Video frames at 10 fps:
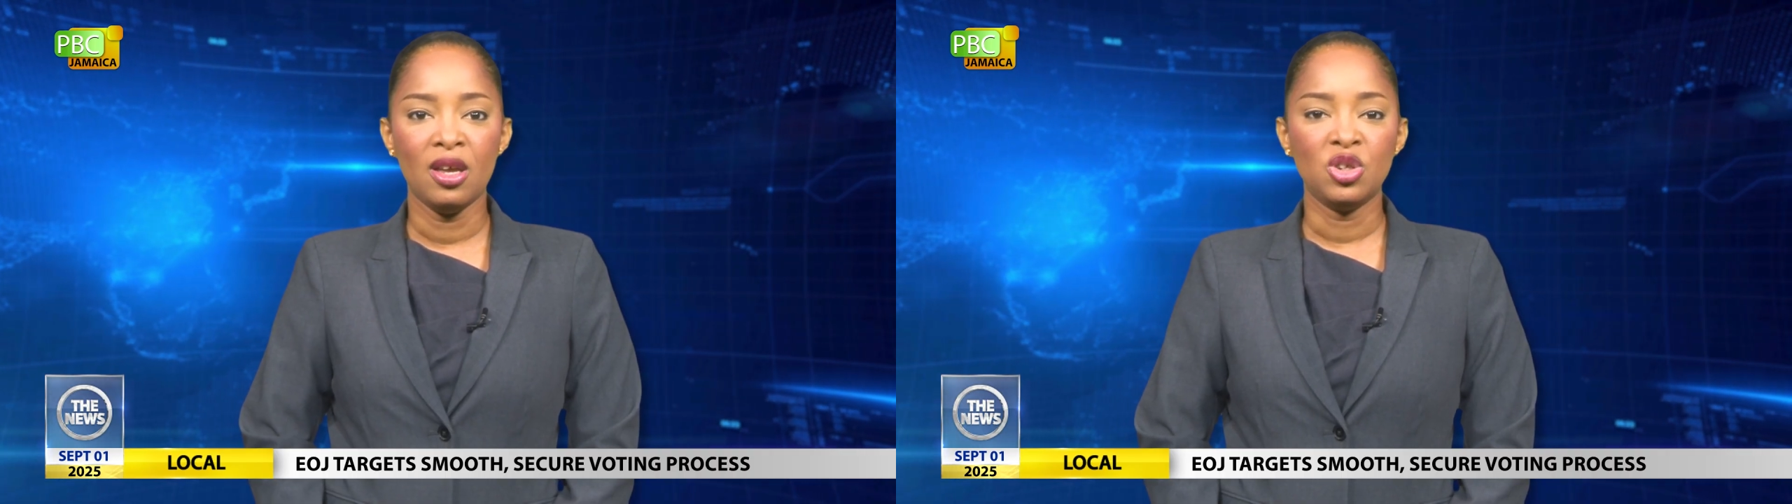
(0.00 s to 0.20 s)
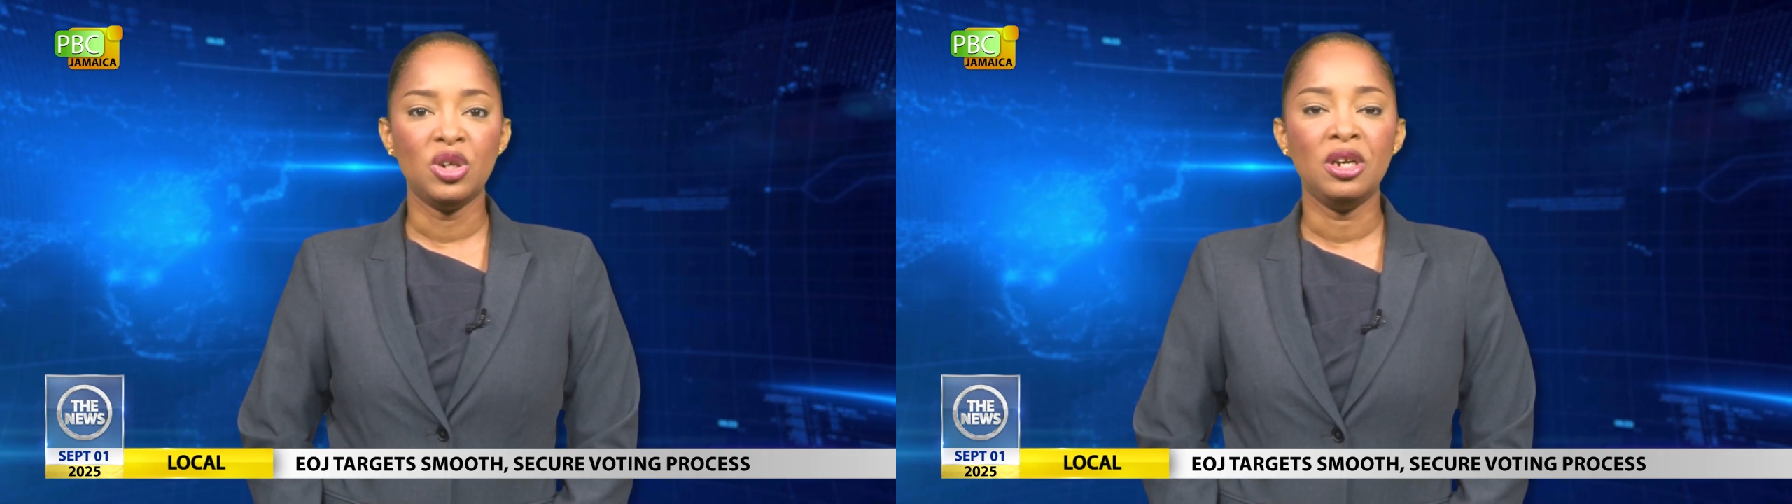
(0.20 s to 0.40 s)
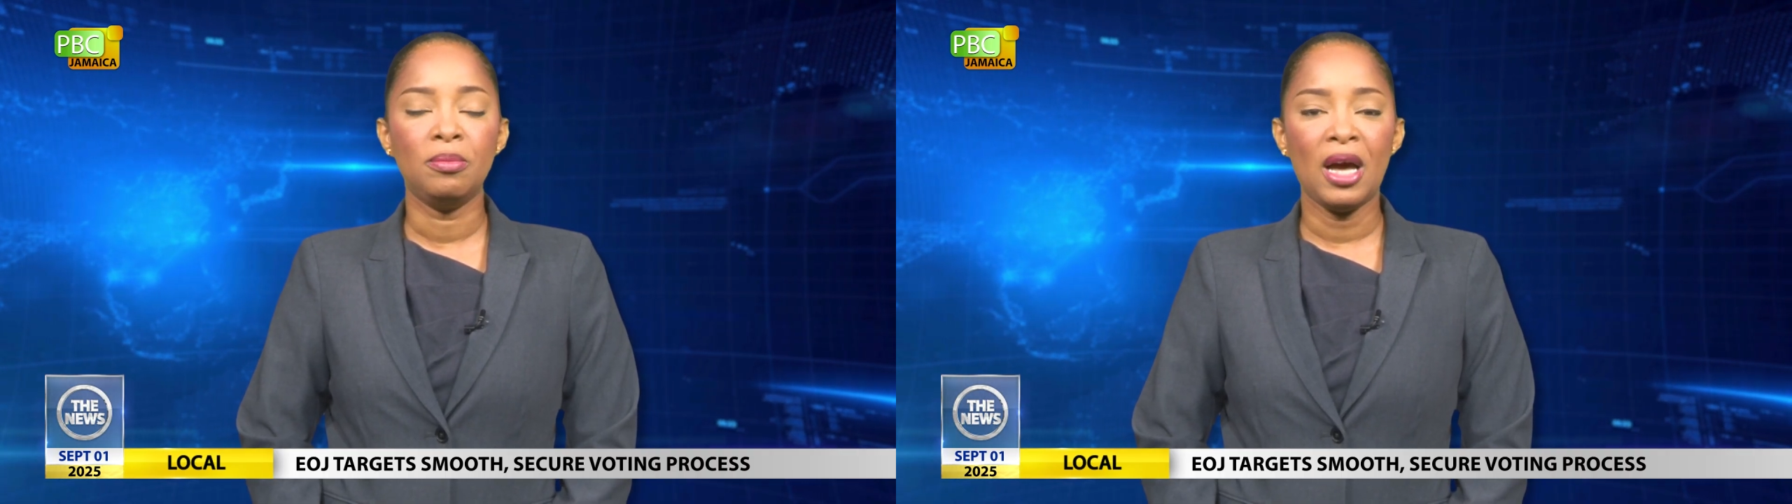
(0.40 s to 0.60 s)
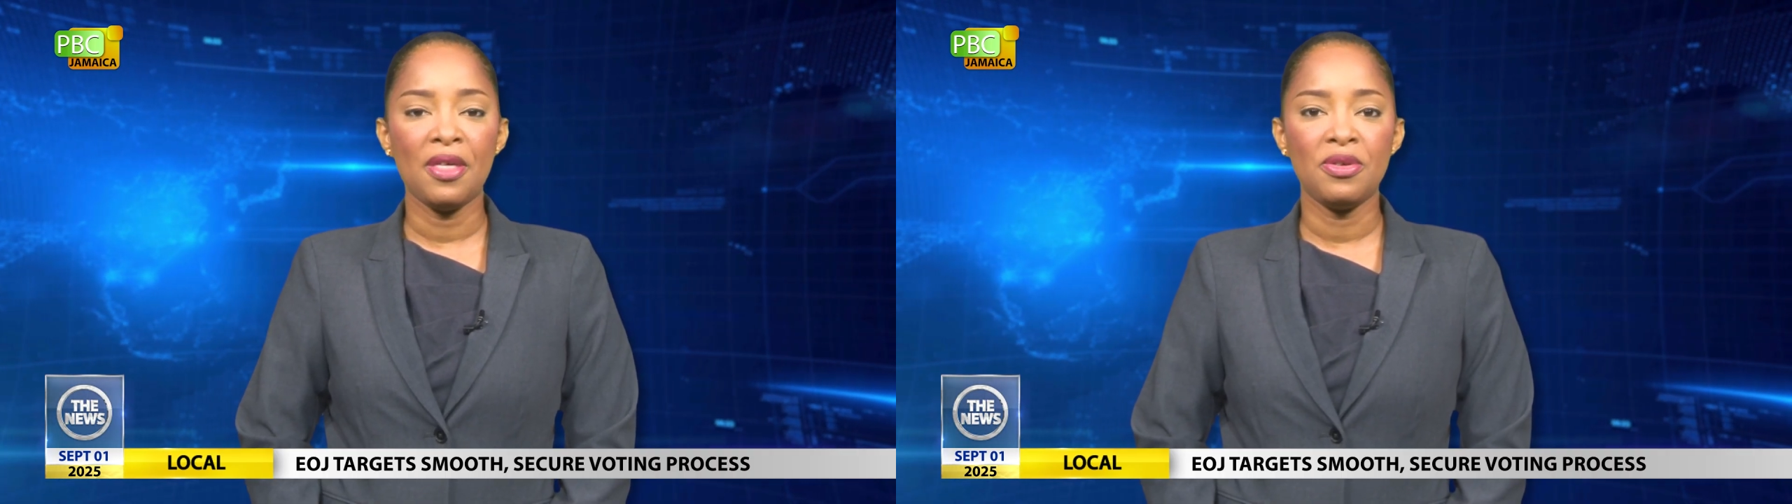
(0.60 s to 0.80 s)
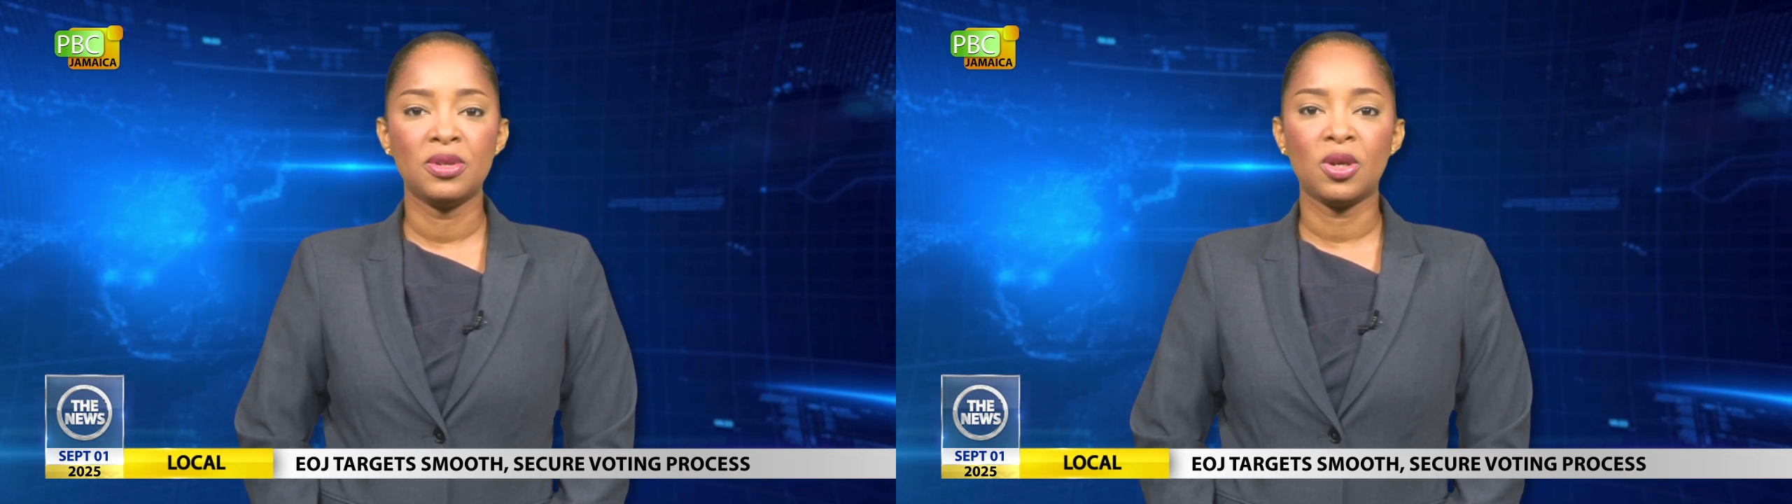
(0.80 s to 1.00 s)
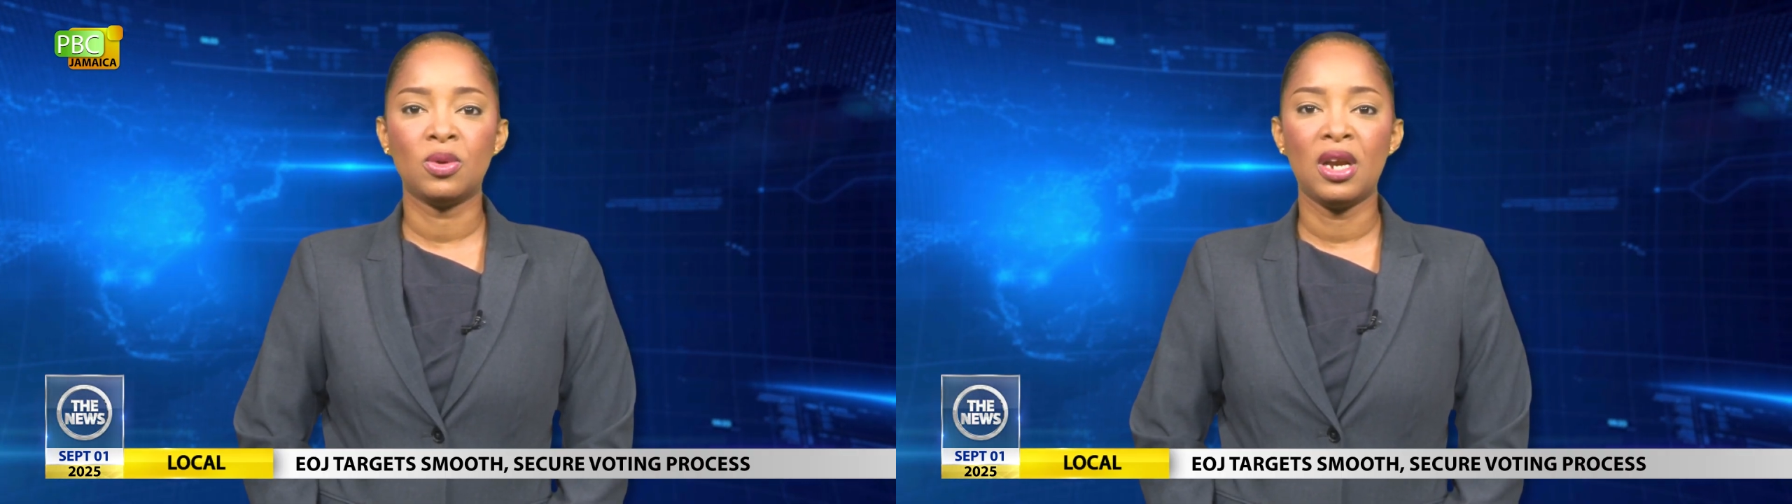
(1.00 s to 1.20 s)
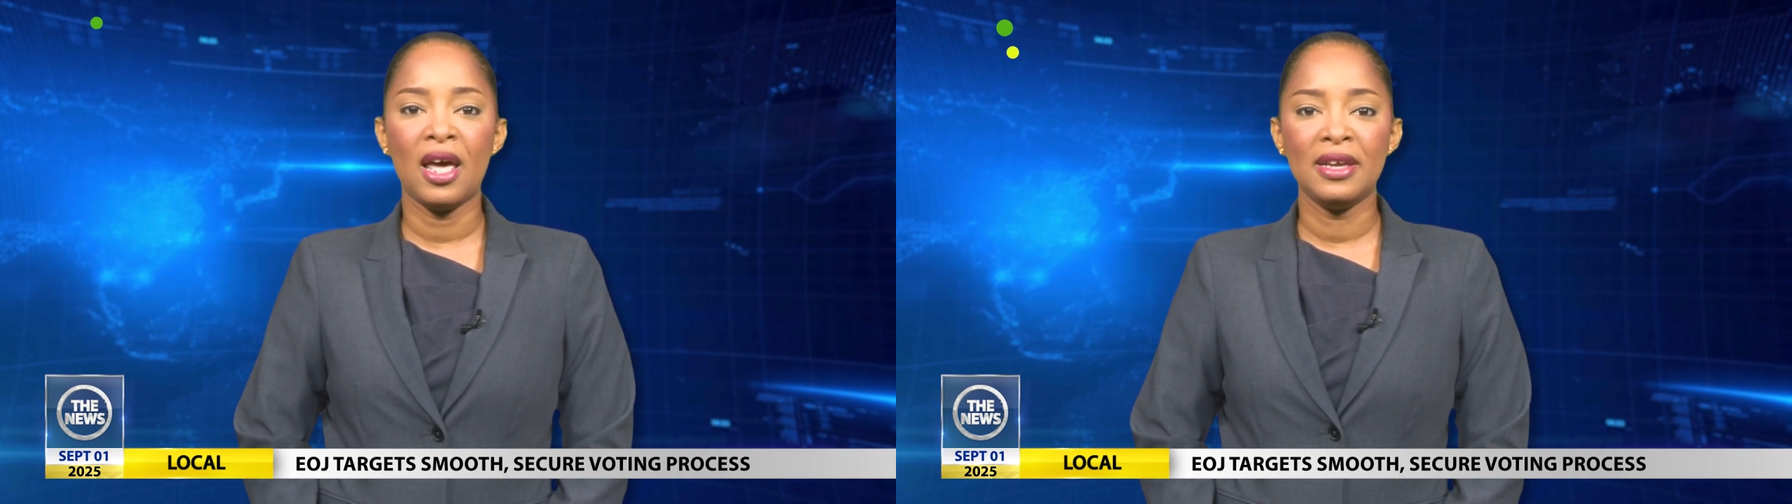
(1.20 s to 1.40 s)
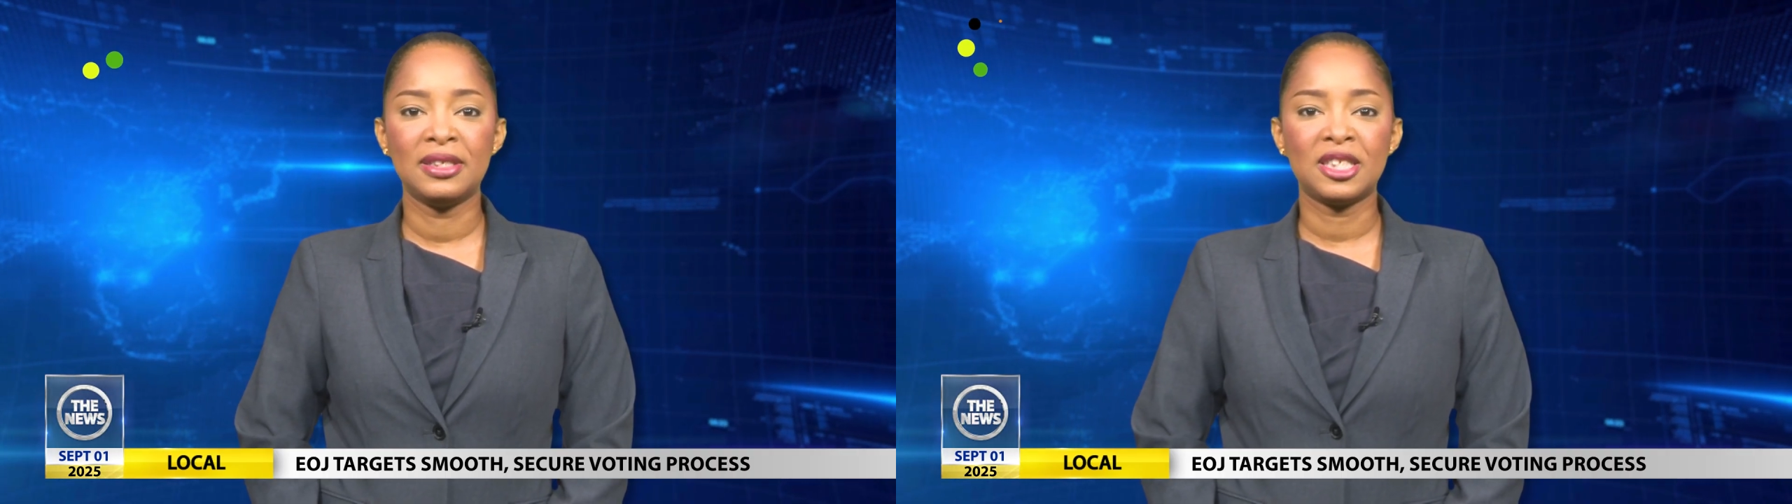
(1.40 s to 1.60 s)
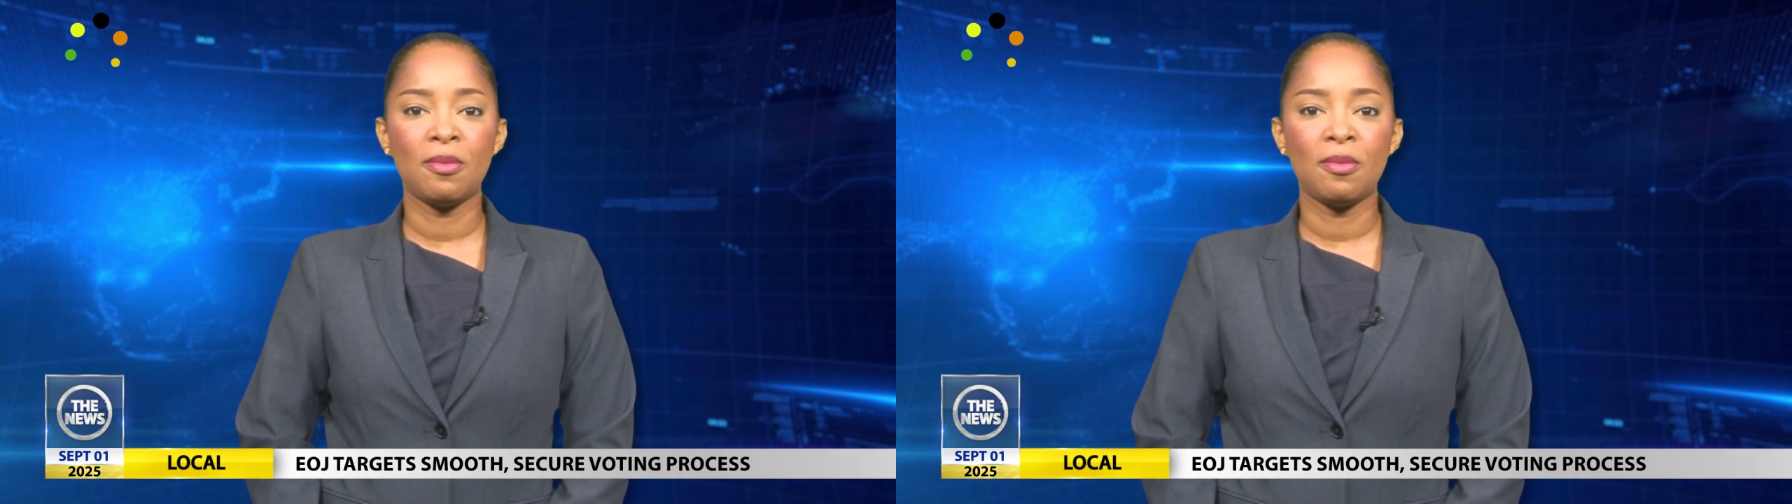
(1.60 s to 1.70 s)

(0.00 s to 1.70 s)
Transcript: Chanel Matthews outlines